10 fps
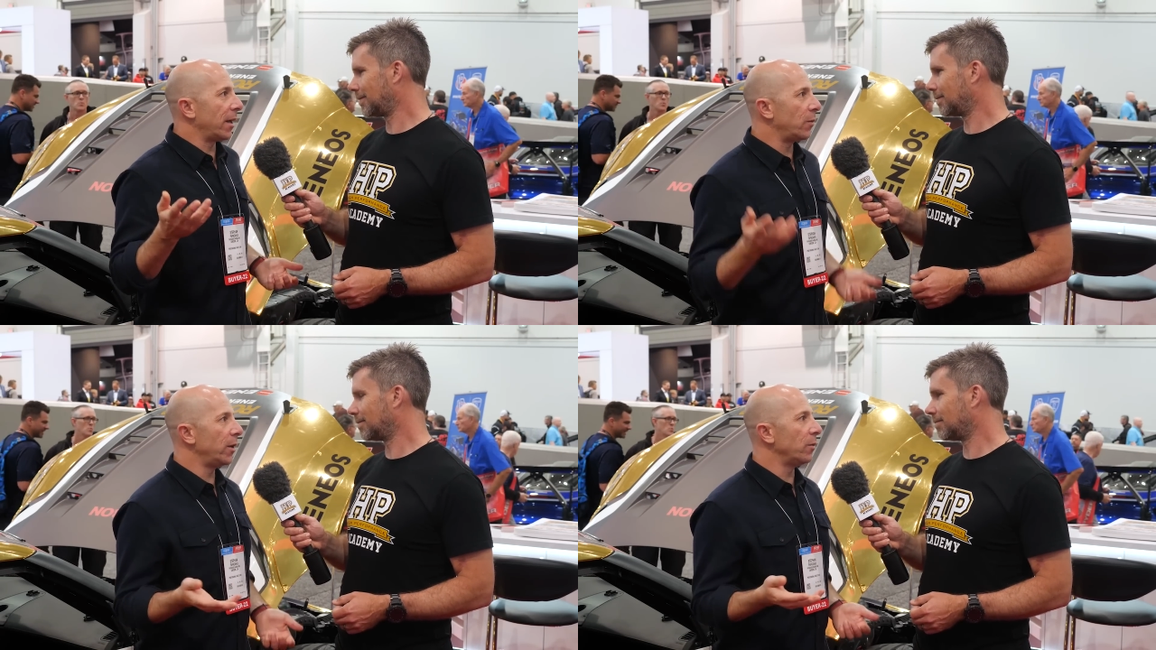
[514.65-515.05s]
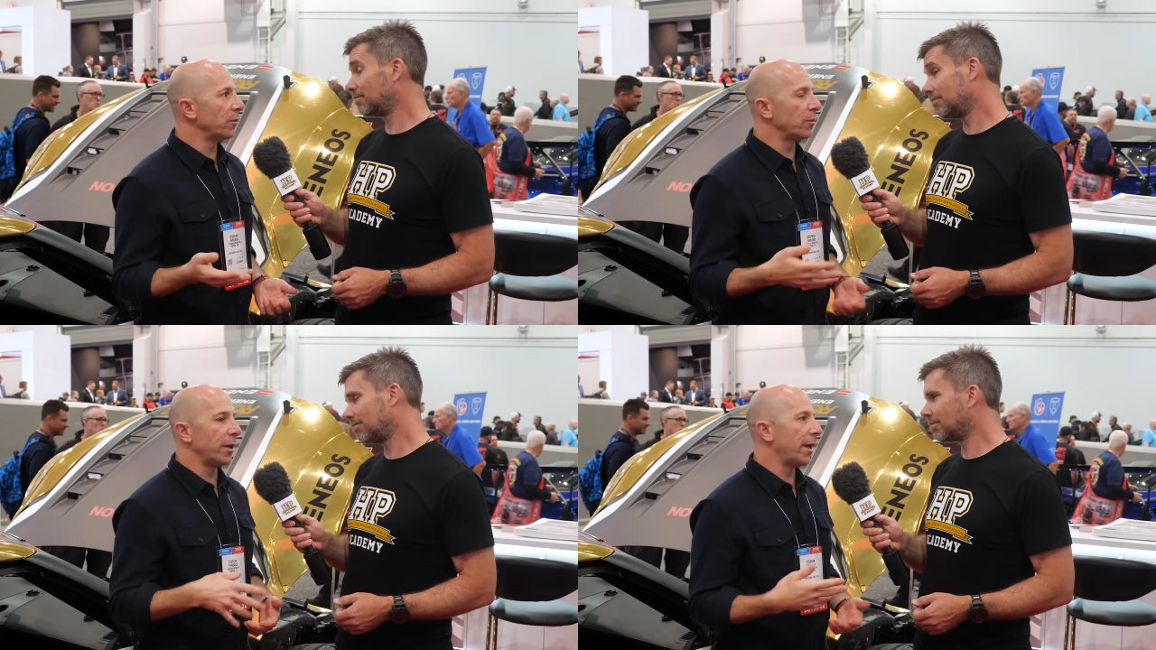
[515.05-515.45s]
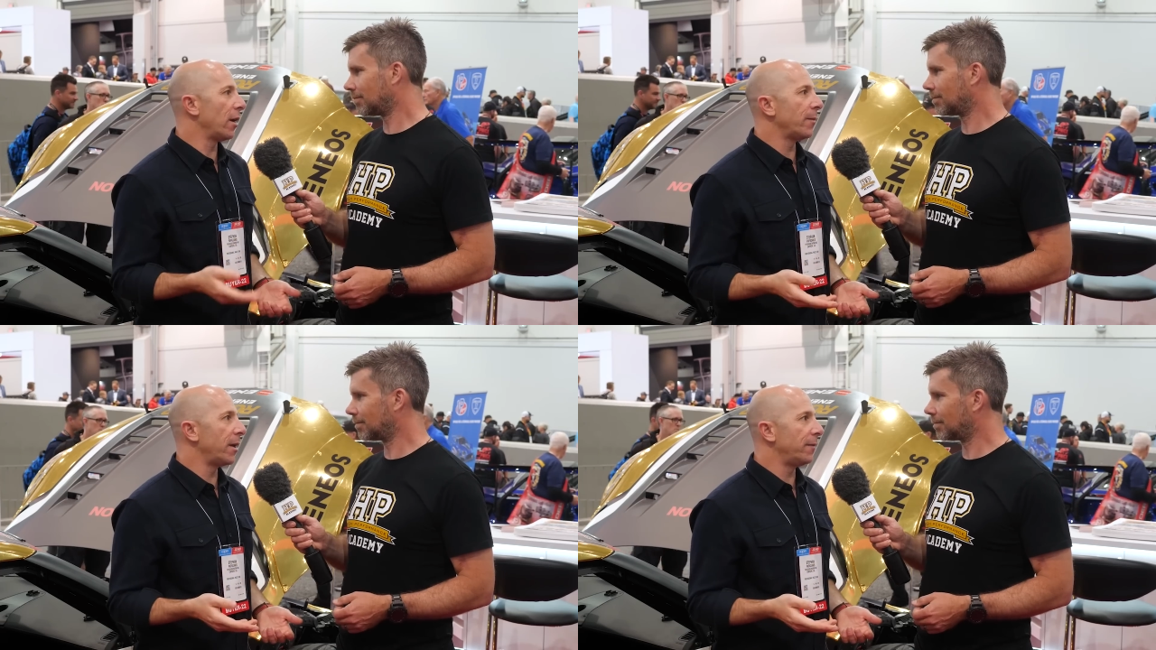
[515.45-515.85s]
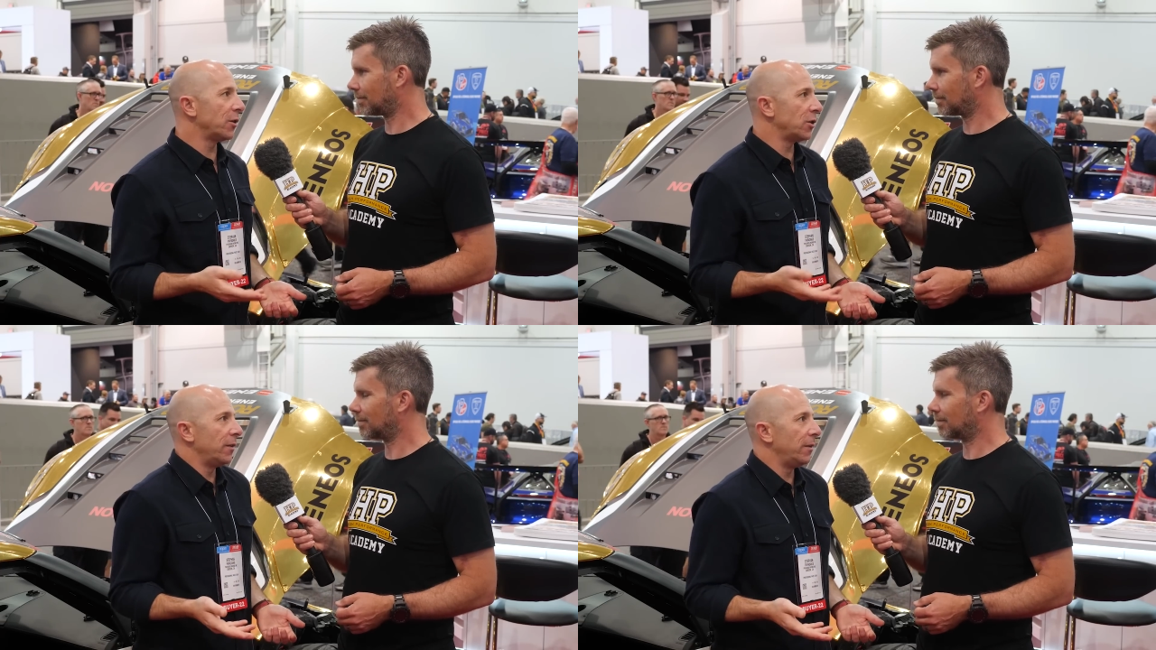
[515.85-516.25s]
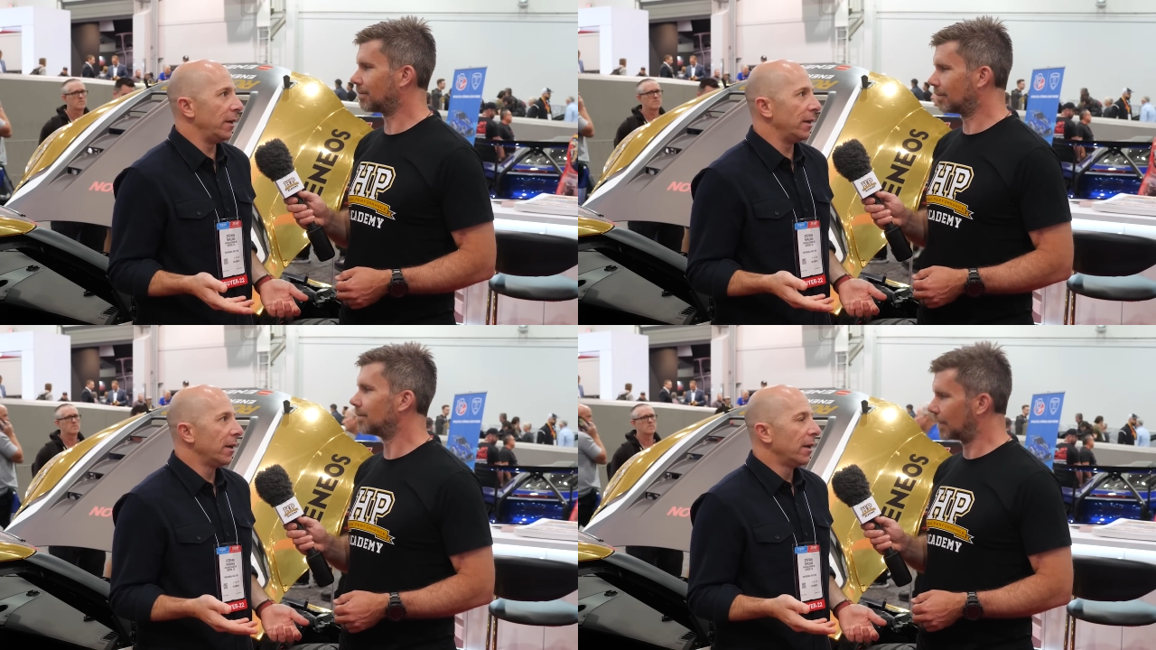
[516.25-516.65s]
Speaker 1: Like we don't really care about
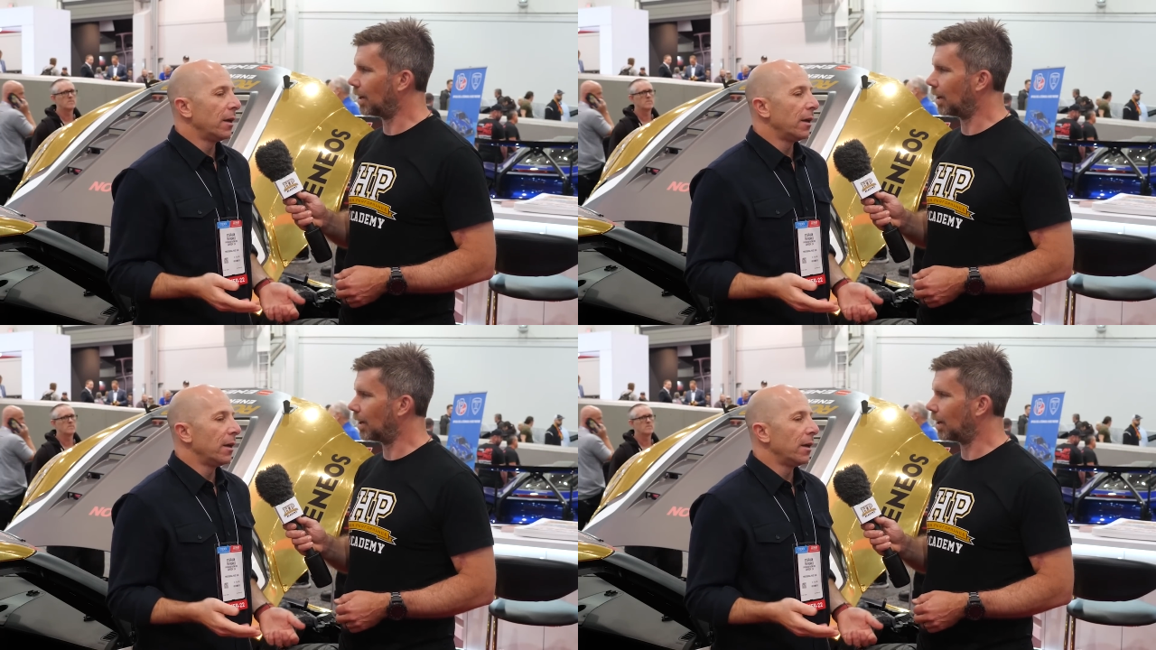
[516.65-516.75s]
efficiency.